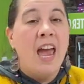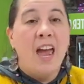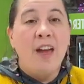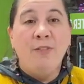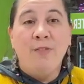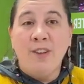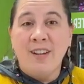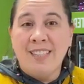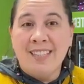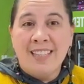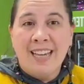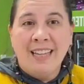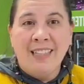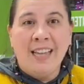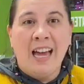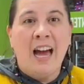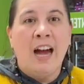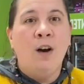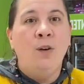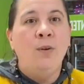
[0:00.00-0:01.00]
If we sell
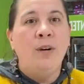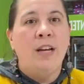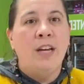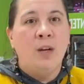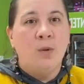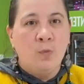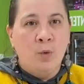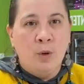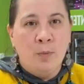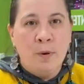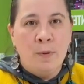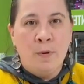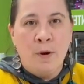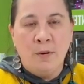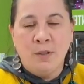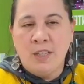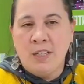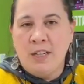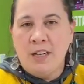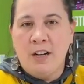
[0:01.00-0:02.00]
out, it will be
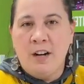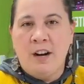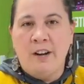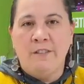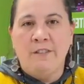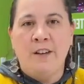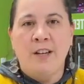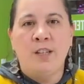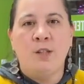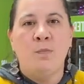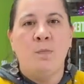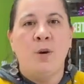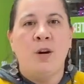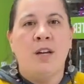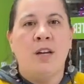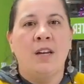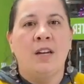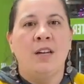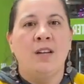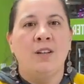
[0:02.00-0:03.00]
posted here on
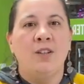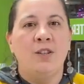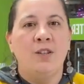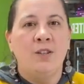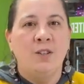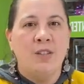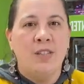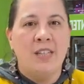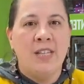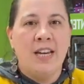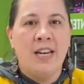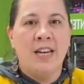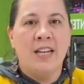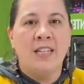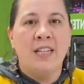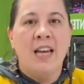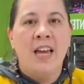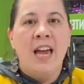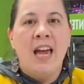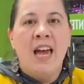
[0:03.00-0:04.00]
Facebook. You'll see it.